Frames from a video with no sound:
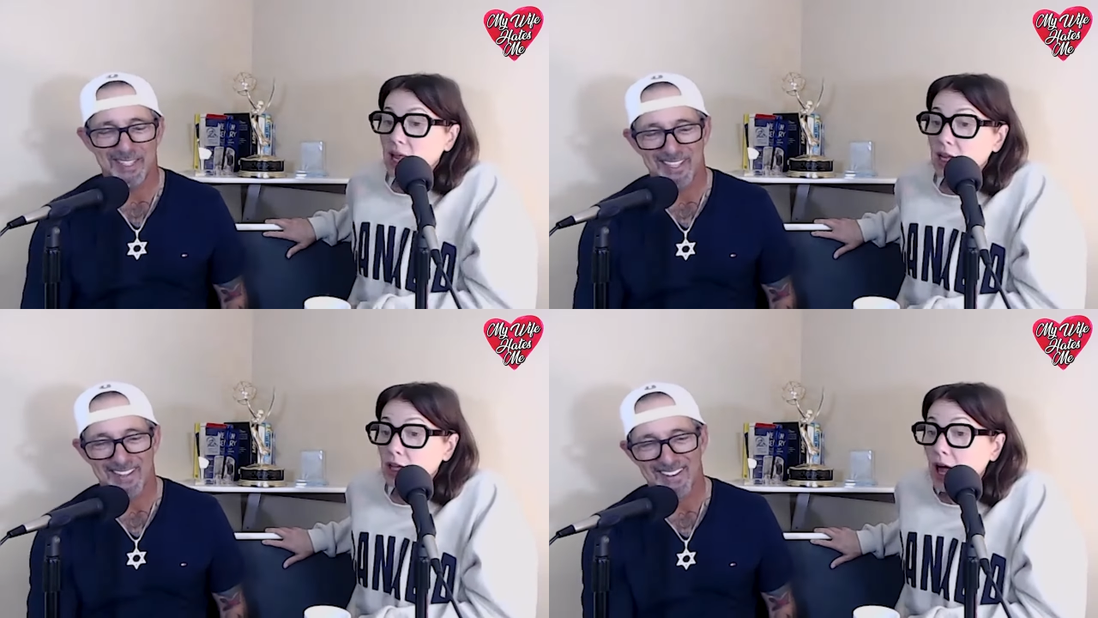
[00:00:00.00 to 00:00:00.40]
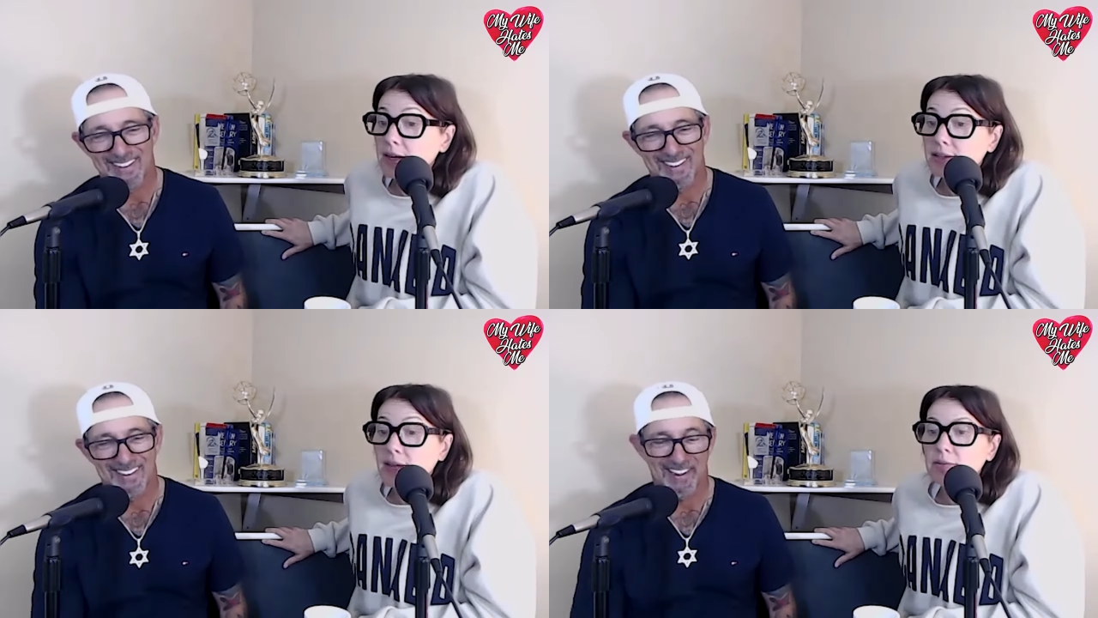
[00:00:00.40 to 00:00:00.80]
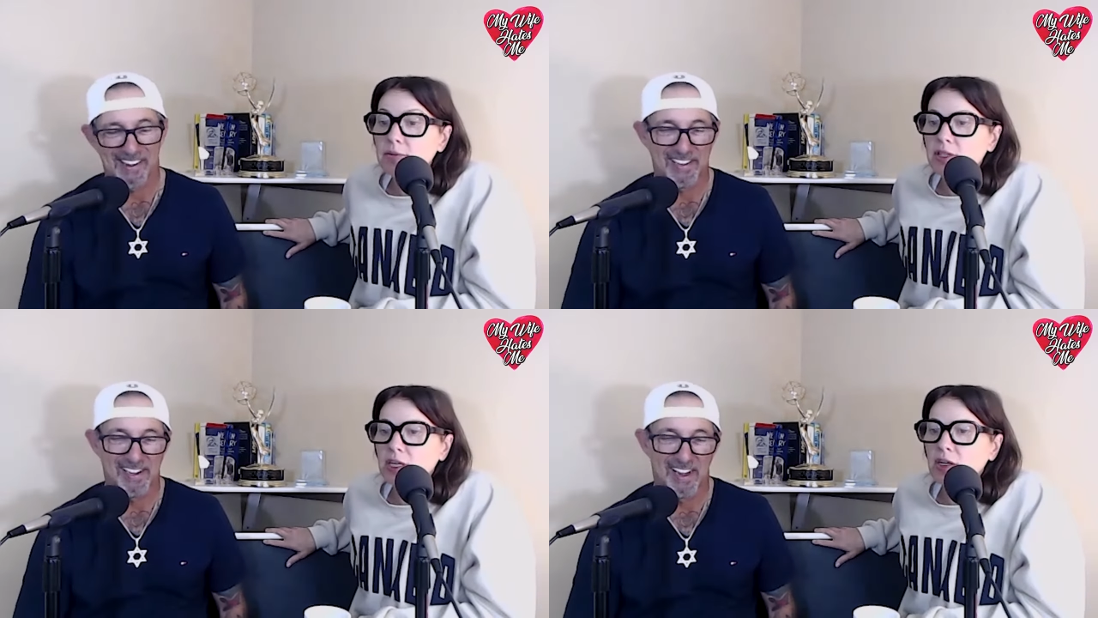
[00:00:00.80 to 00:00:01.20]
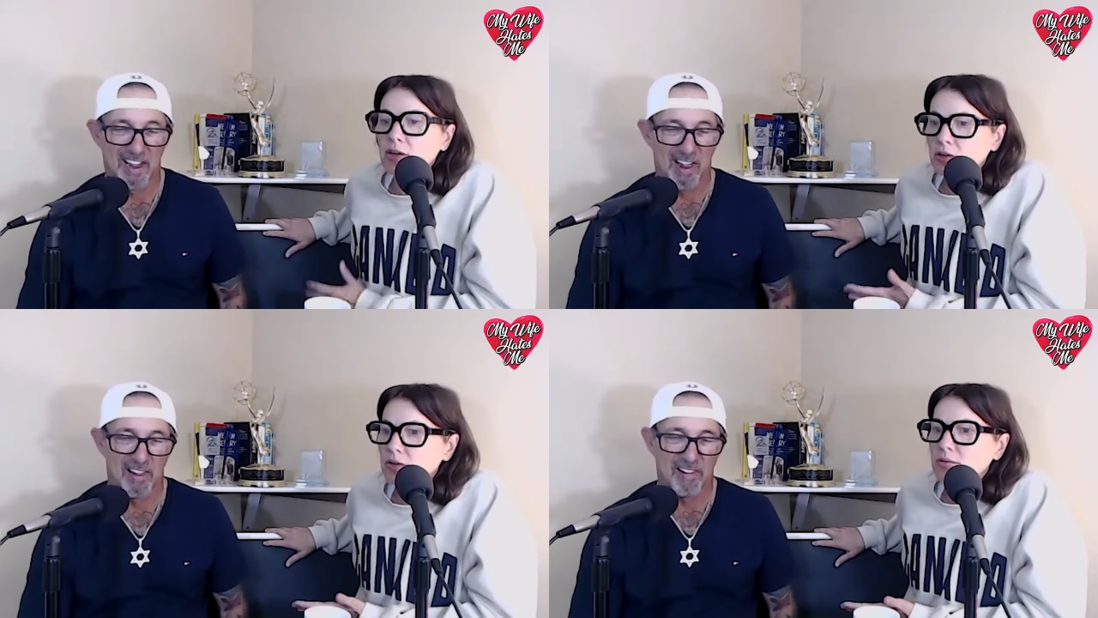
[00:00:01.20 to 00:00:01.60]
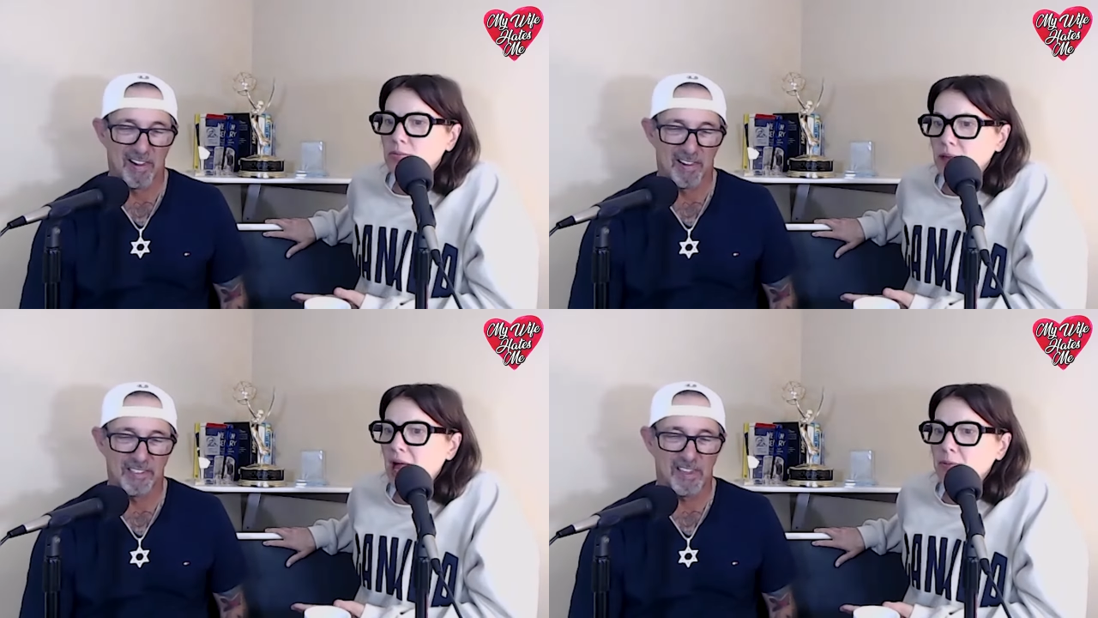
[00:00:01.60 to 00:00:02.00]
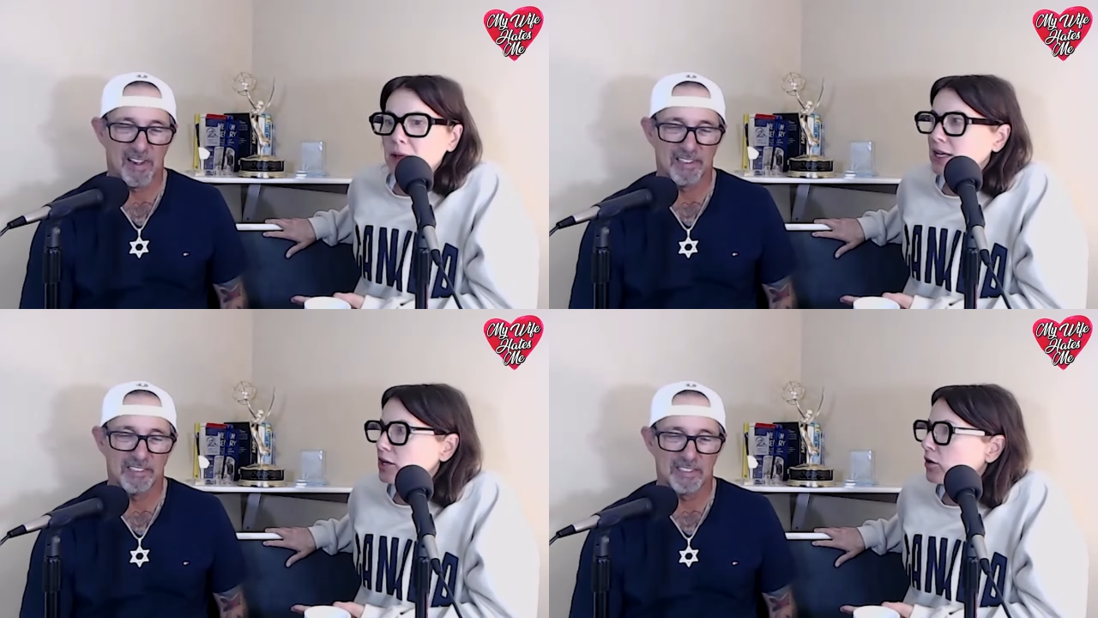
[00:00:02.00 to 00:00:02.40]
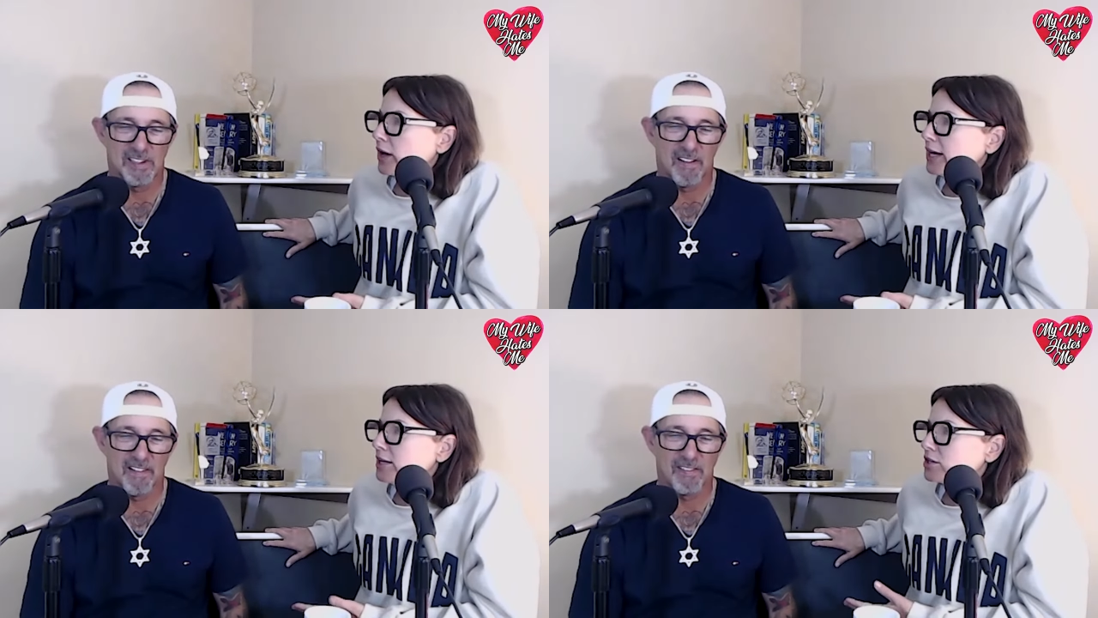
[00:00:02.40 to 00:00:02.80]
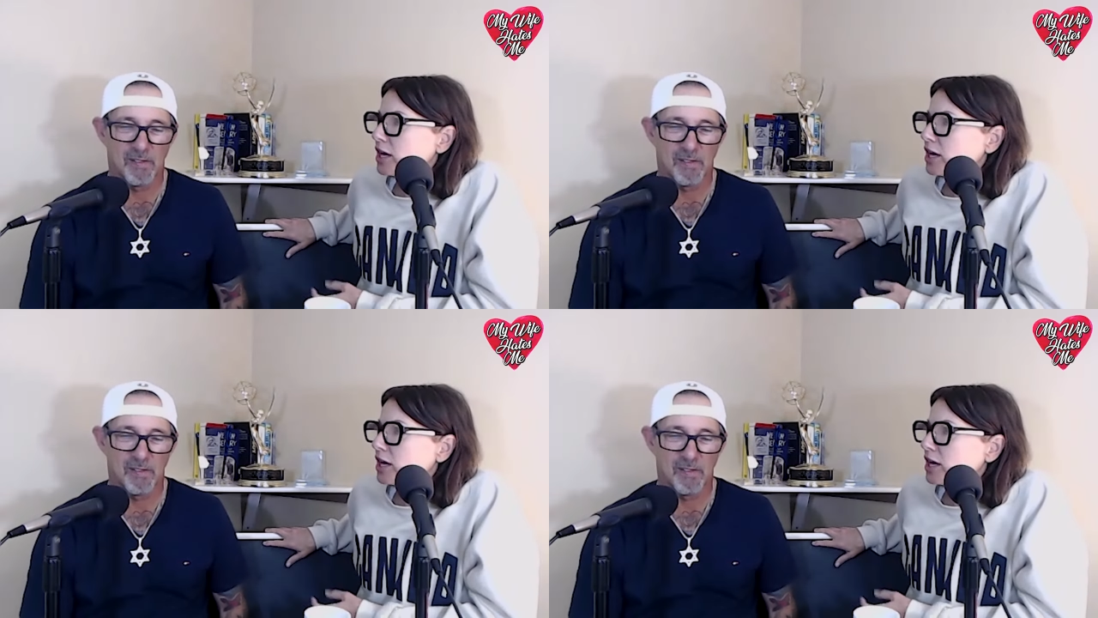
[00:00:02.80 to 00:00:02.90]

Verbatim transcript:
Speaker 1: and a lot of times they're black men your age.